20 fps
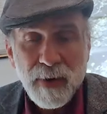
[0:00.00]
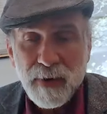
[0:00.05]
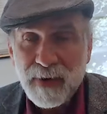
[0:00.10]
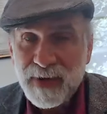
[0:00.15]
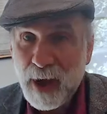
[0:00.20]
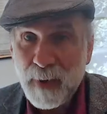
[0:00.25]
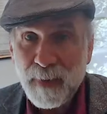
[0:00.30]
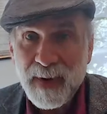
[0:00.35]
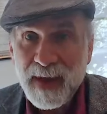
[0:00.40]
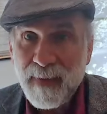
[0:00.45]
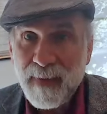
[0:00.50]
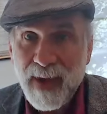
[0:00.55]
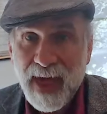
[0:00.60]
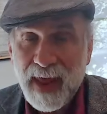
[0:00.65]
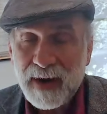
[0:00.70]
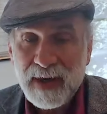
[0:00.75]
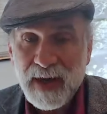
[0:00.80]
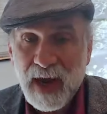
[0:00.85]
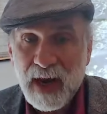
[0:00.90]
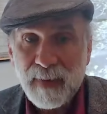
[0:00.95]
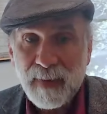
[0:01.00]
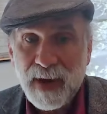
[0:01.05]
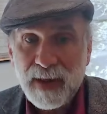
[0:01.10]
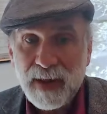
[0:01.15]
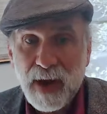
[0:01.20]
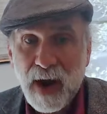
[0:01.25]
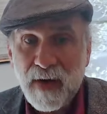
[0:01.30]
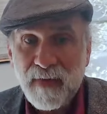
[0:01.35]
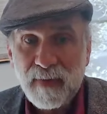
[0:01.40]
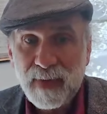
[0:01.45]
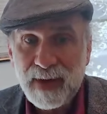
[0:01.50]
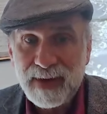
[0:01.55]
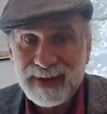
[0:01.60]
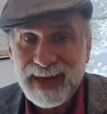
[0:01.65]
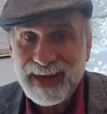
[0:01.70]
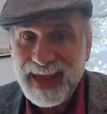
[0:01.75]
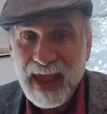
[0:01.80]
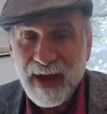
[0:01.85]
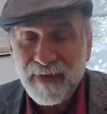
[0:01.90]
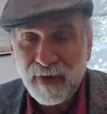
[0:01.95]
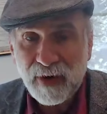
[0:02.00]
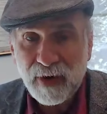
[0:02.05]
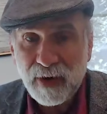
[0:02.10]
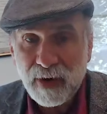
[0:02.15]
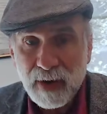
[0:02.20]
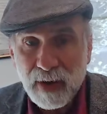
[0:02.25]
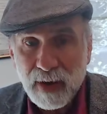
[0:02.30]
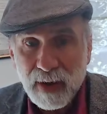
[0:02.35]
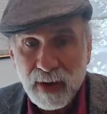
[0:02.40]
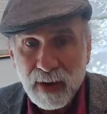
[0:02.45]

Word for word: without being mandated by the government, like ever.